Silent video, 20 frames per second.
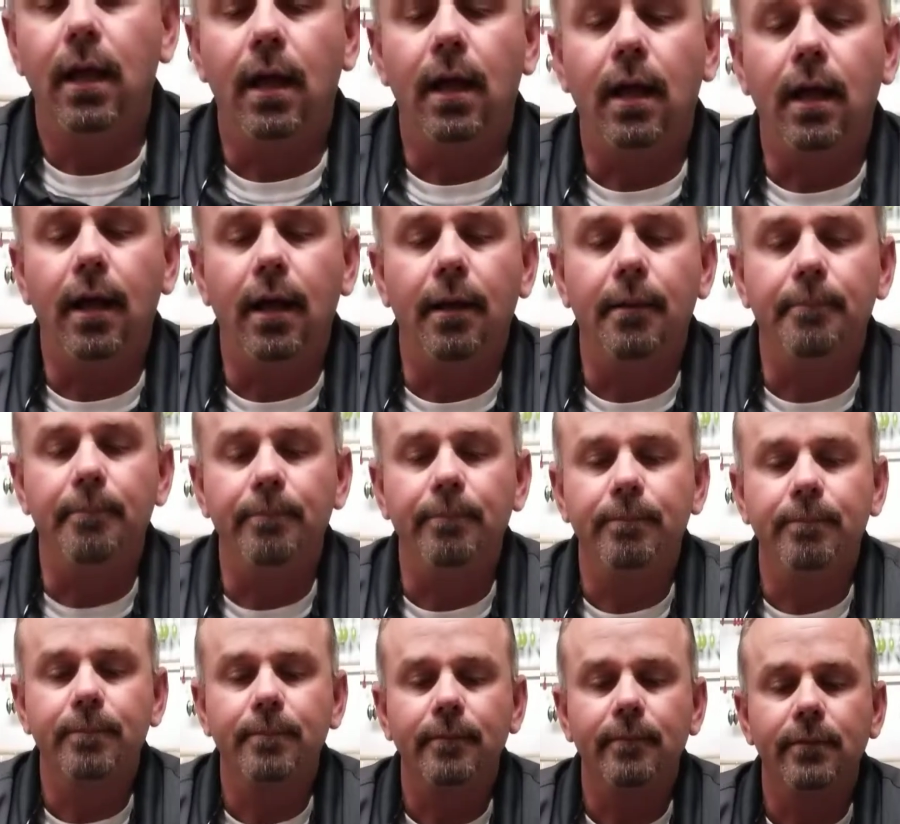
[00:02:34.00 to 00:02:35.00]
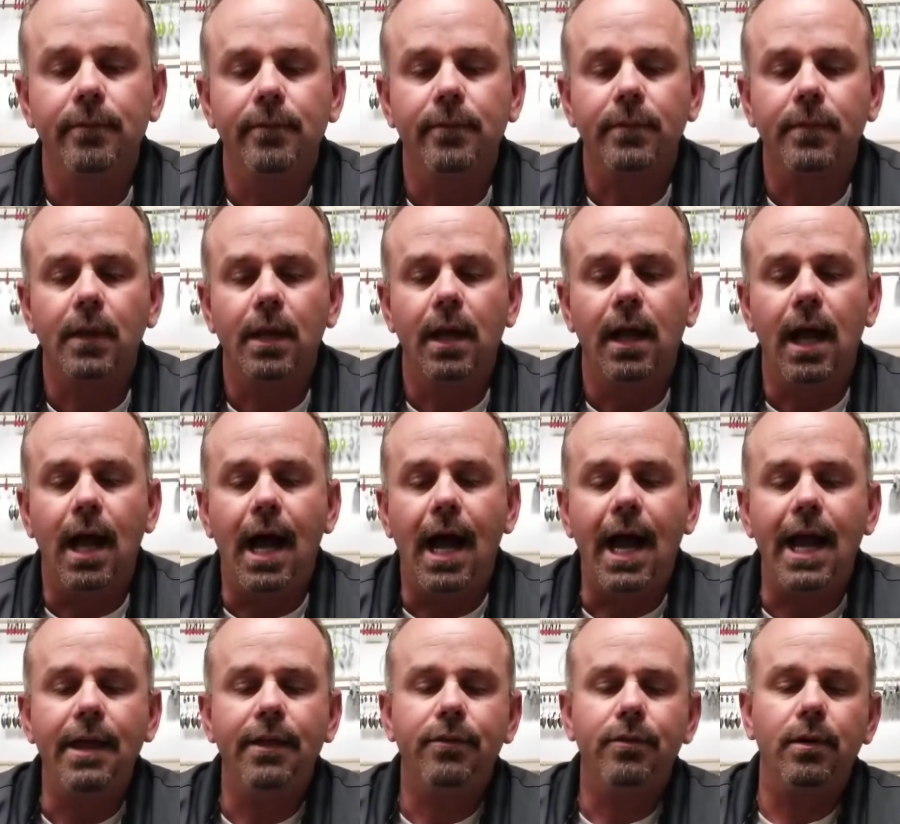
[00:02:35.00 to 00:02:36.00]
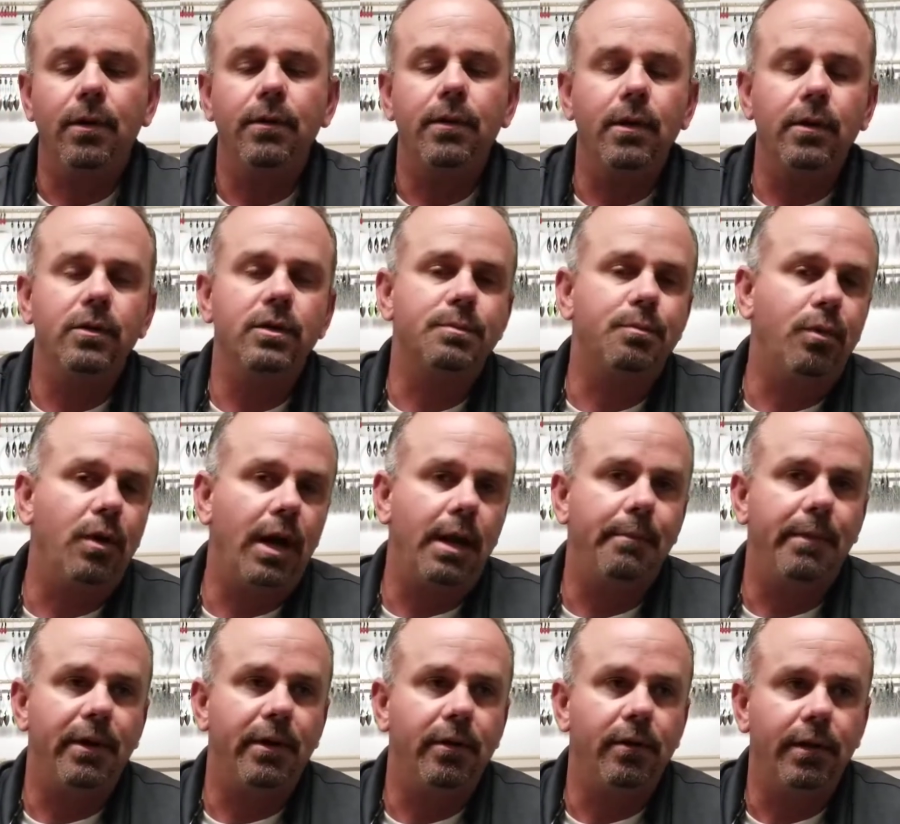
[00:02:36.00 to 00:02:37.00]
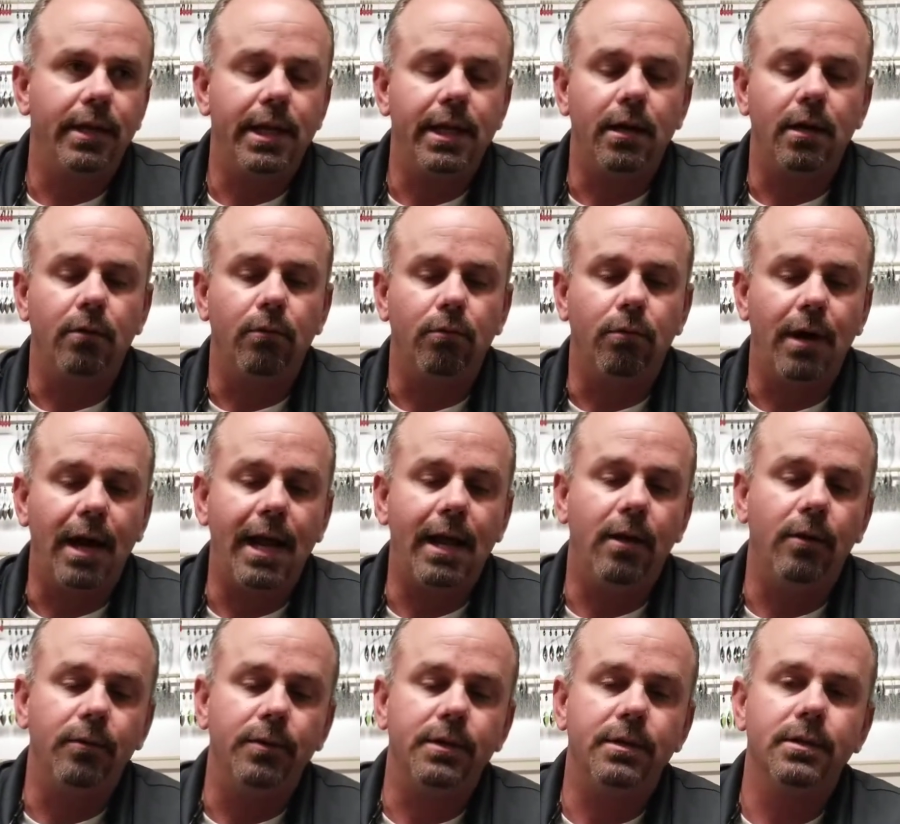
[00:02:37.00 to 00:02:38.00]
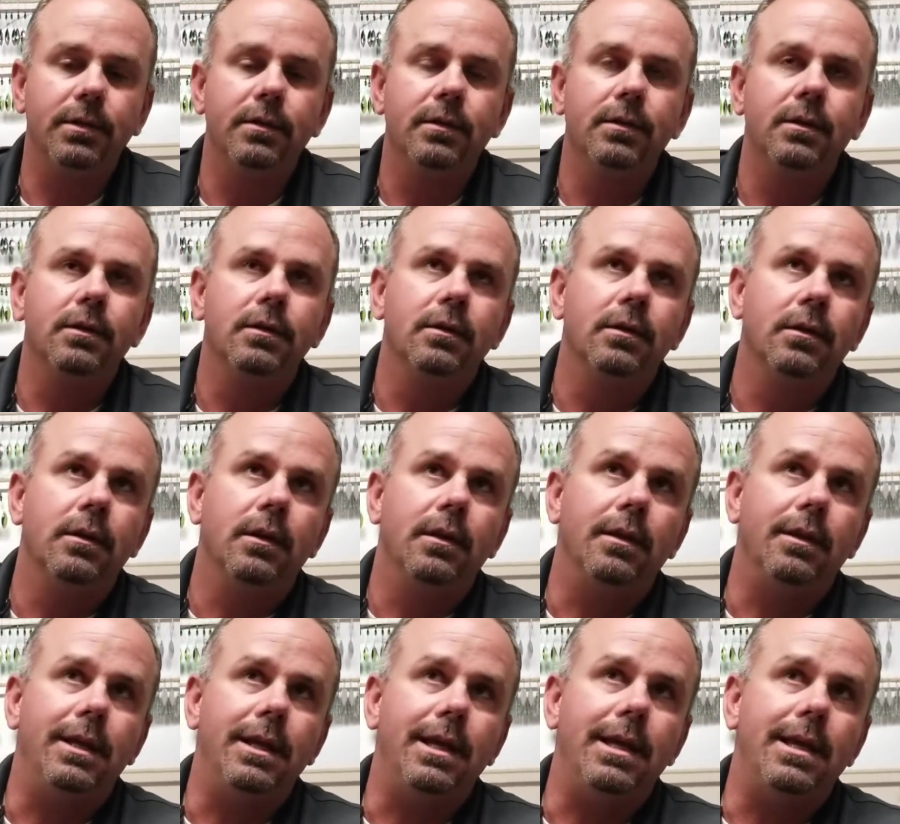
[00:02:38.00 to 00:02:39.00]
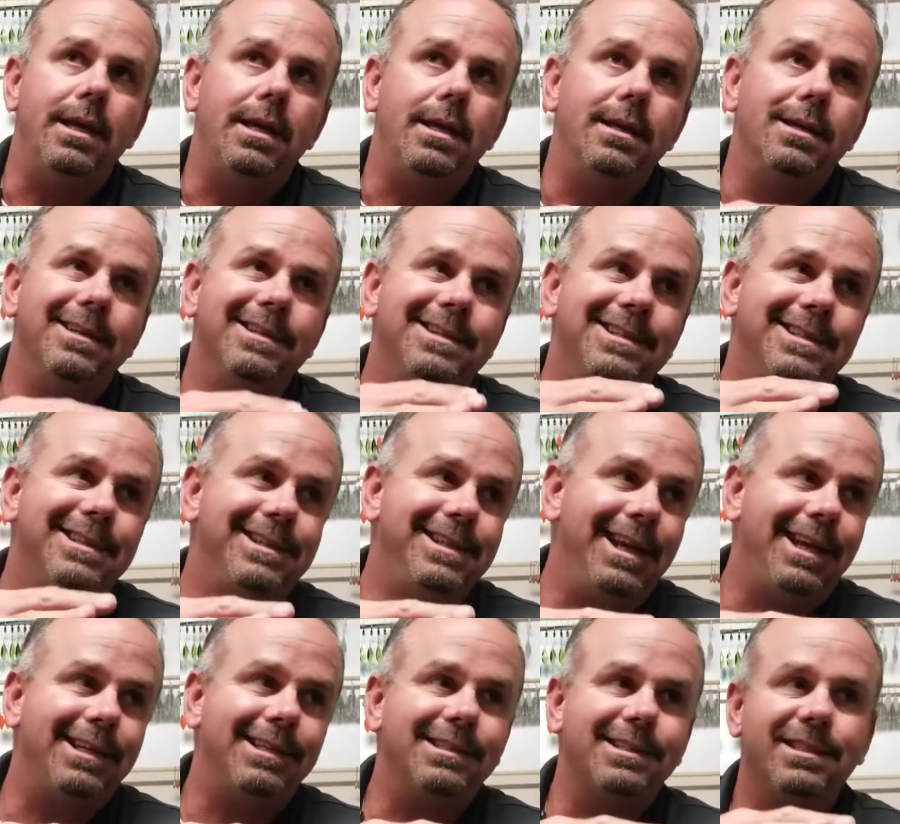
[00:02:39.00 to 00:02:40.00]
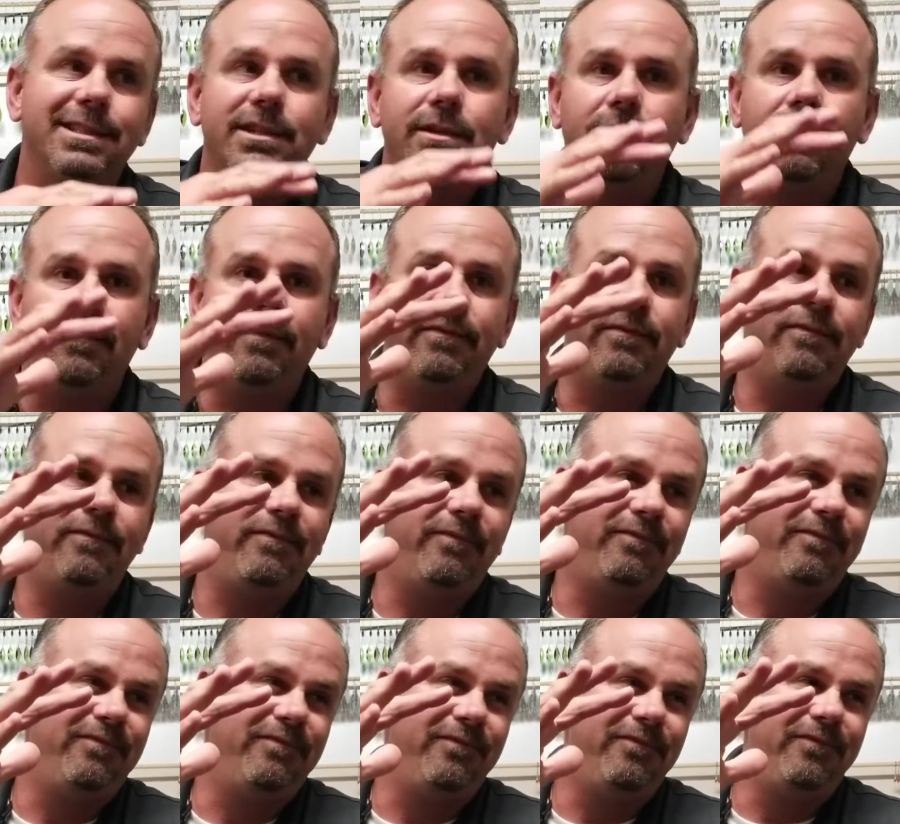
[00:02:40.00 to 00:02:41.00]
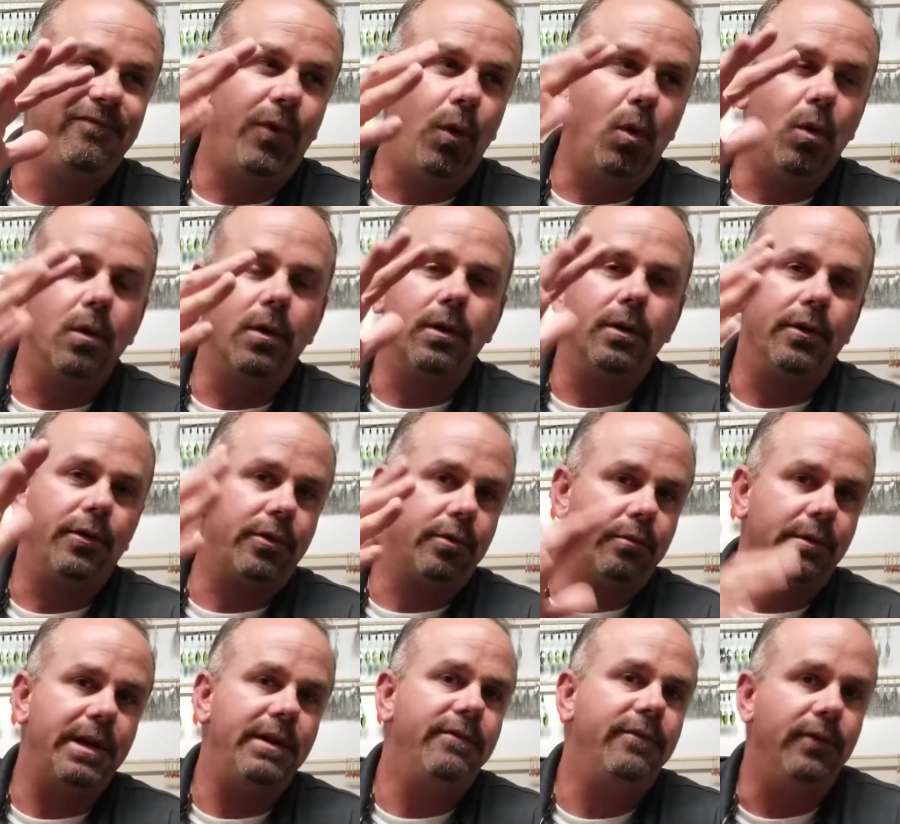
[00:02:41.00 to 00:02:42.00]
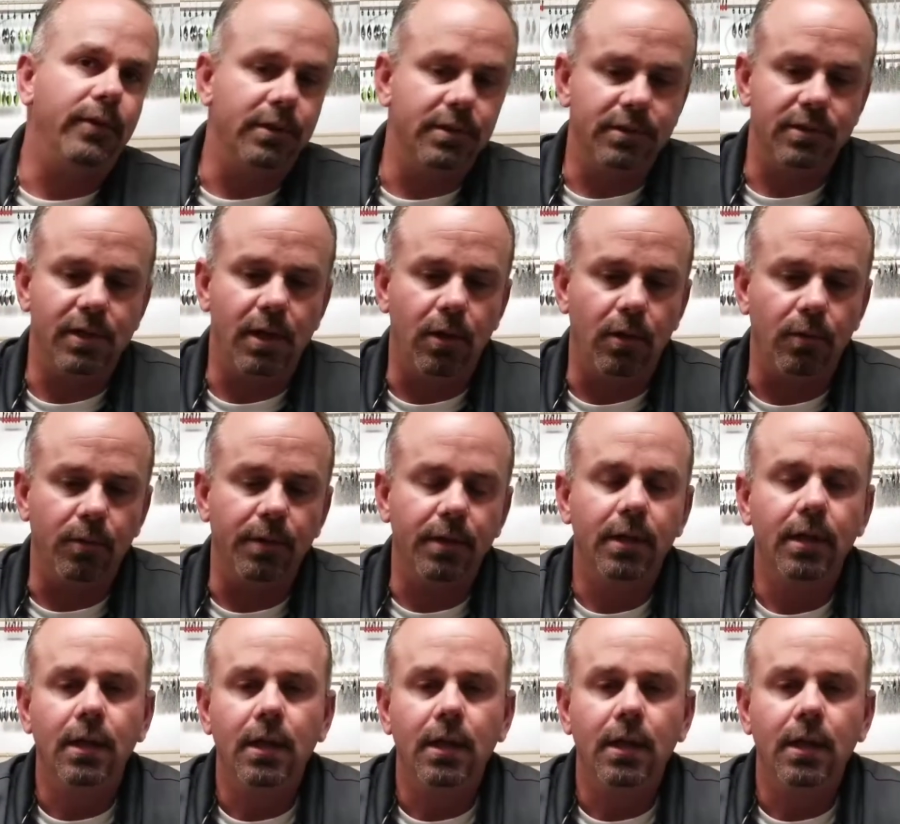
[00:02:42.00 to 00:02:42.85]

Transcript: I throw those primarily around the 6 to 4 or 3 foot zone.